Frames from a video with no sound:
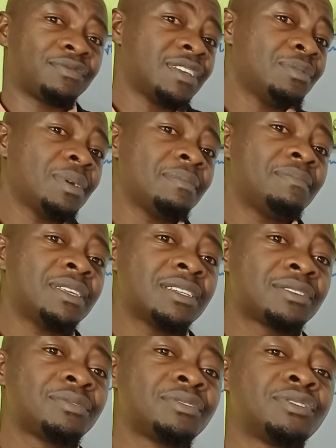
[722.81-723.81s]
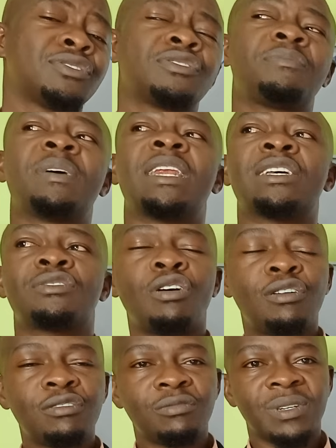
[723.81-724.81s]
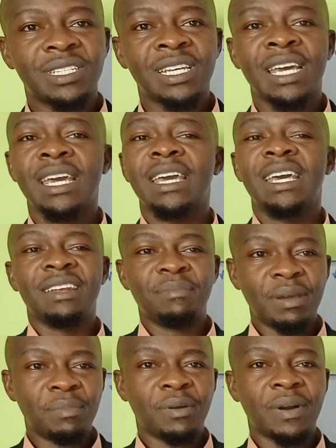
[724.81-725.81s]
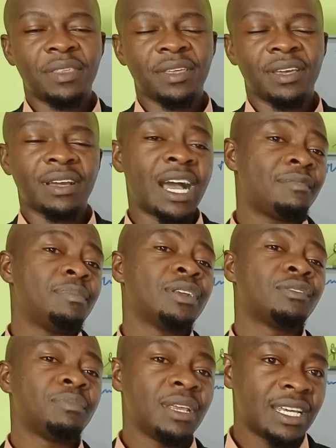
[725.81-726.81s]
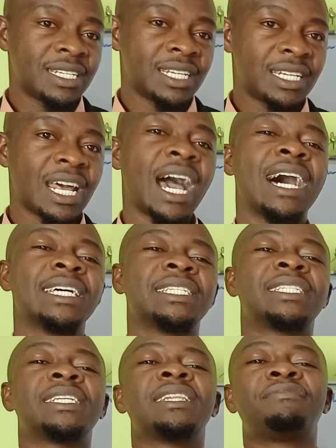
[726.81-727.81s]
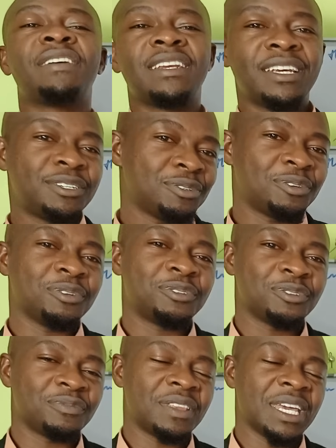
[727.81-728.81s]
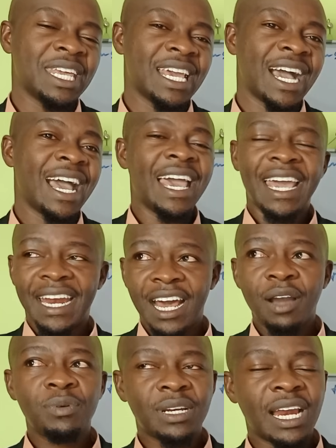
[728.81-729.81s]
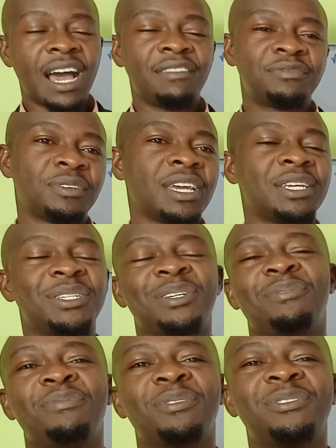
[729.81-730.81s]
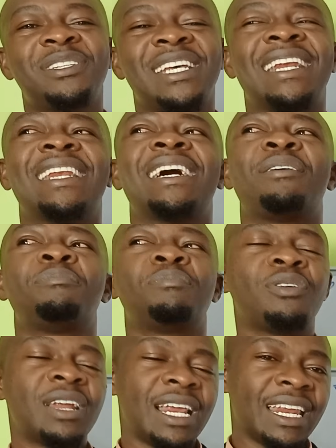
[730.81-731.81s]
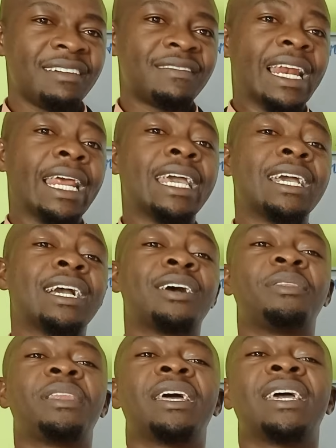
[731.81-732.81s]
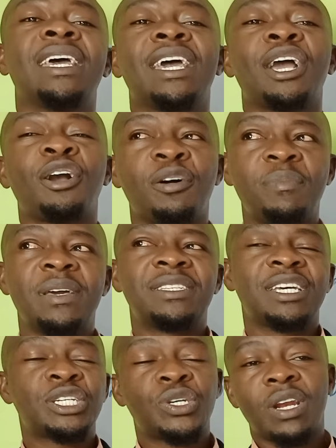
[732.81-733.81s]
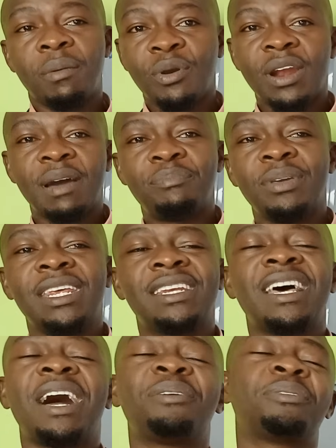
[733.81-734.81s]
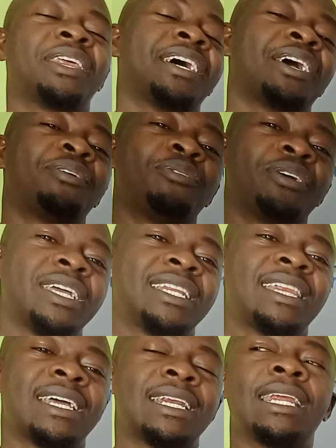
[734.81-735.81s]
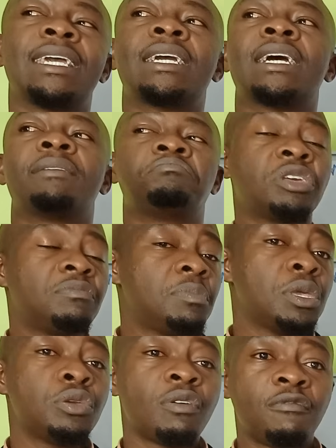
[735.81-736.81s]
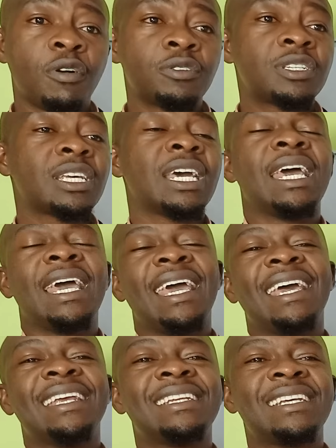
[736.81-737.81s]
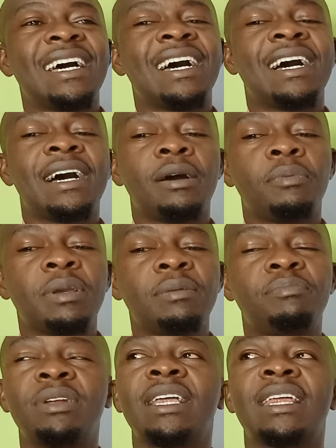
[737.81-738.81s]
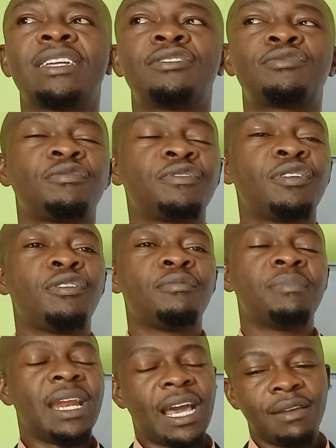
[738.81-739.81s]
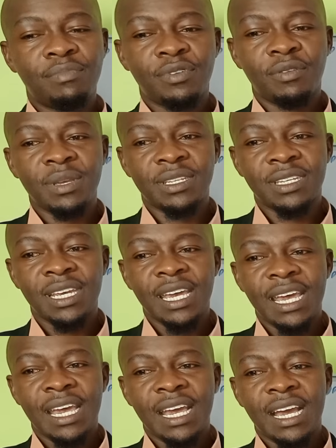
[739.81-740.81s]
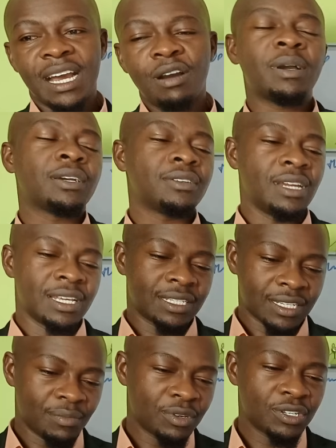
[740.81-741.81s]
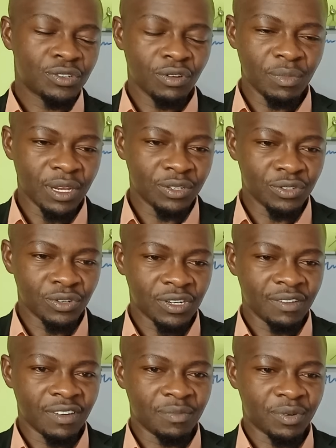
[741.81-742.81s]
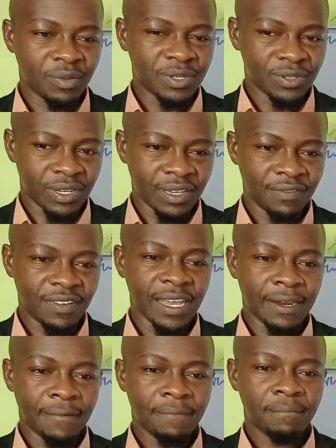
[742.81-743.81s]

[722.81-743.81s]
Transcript: So anyway, this is Good Joseph, and as always, remember one thing: I've been nominated as the Financial Coach of the Year, and I would love to get your vote, and I'm gonna leave a link on the comment section. I'm gonna pin it out there. Go hit that link, give me your vote, and we bring that trophy home. And I promise, oh my goodness, somebody told me you should not never promise. Okay, fine.